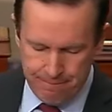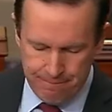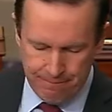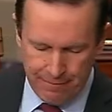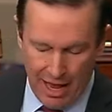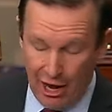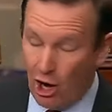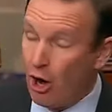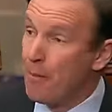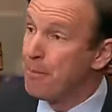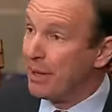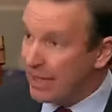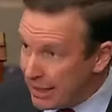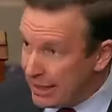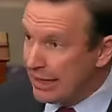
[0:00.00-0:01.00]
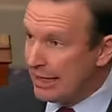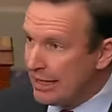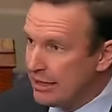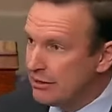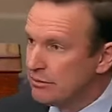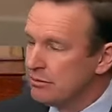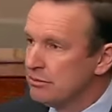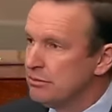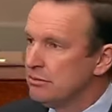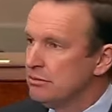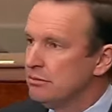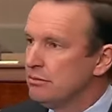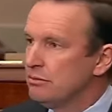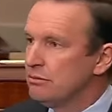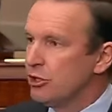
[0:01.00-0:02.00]
and our ability
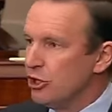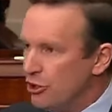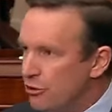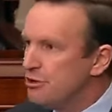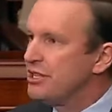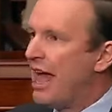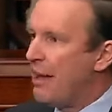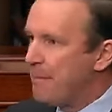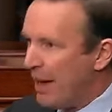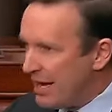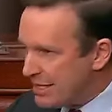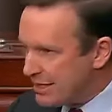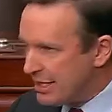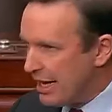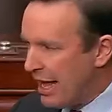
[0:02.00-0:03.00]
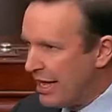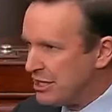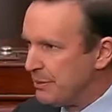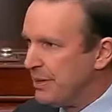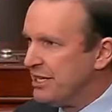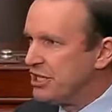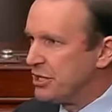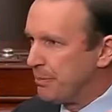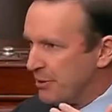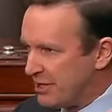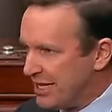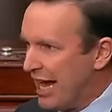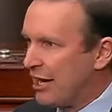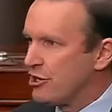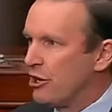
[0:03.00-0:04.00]
to use that base as a means to
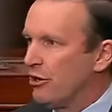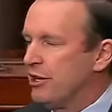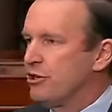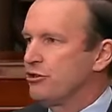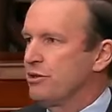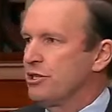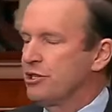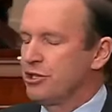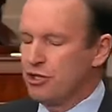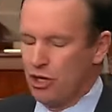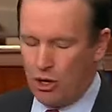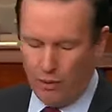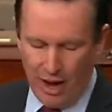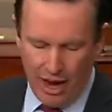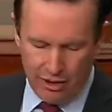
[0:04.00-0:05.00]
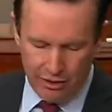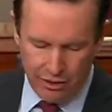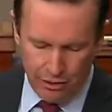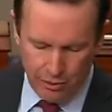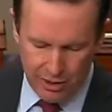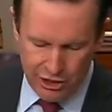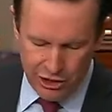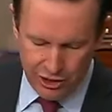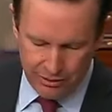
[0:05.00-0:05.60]
protect our interests around the region.